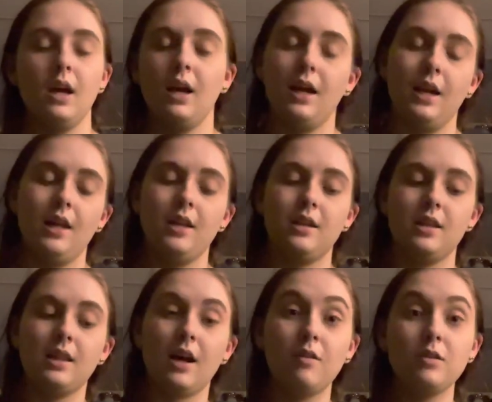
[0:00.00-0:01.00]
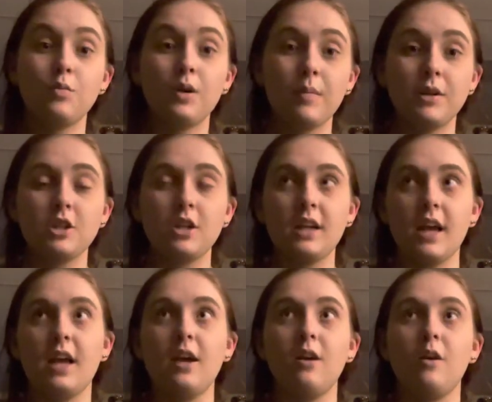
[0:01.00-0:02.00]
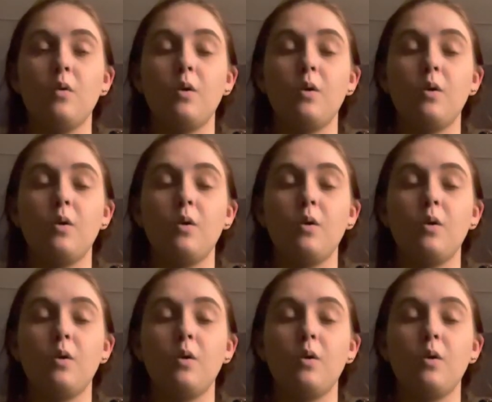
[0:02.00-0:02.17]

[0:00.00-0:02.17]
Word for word: And that was pretty much our day.